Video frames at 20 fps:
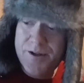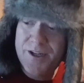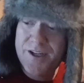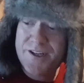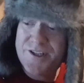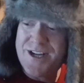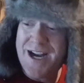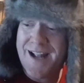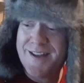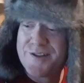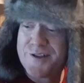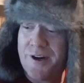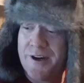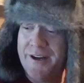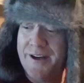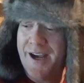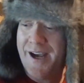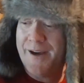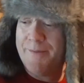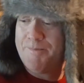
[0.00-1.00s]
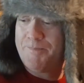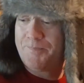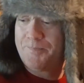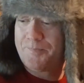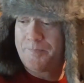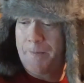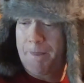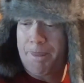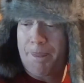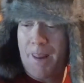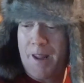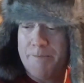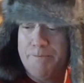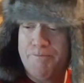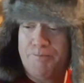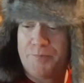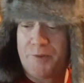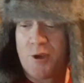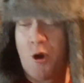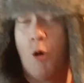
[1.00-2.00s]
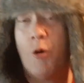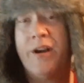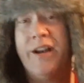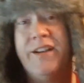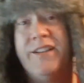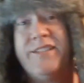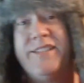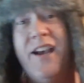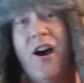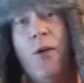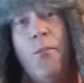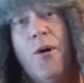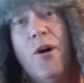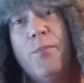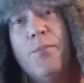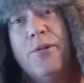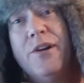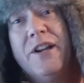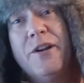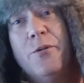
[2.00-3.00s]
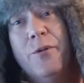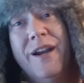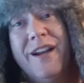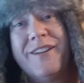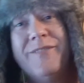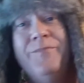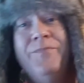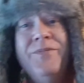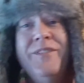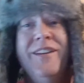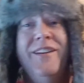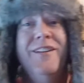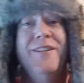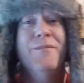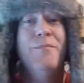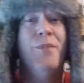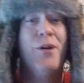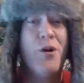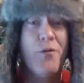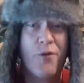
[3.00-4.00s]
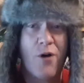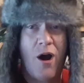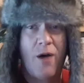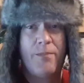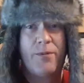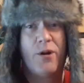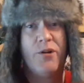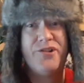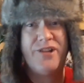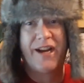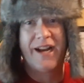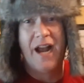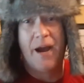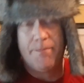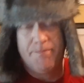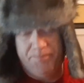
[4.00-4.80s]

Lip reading: Chad started going in sell mode pretty quick. But overall, go check it out.